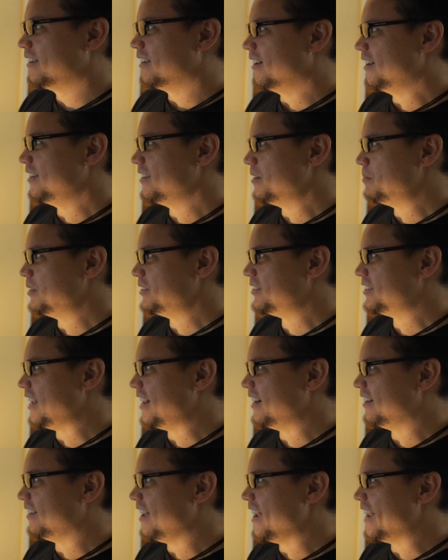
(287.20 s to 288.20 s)

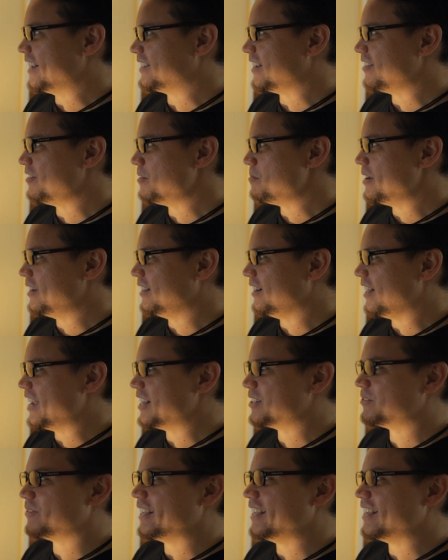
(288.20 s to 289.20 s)
100% likes, everybody
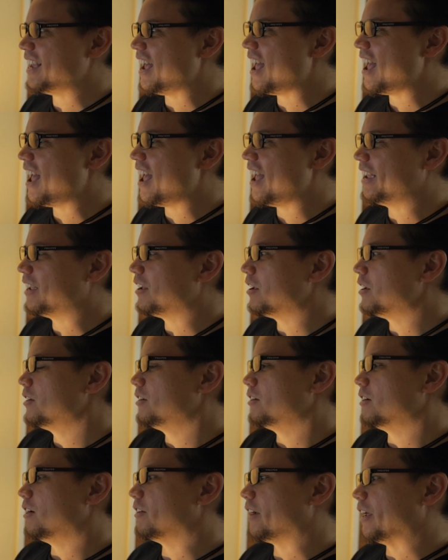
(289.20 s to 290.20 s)
likes me, yay!
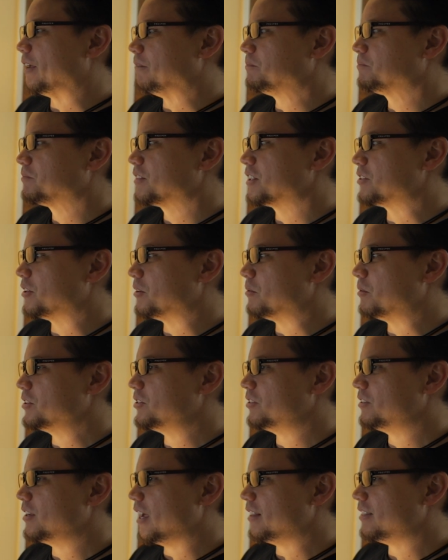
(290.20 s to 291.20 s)
Okay, so
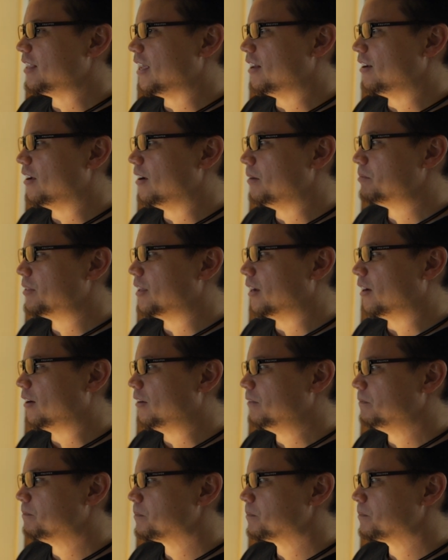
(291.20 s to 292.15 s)
once you got that up there,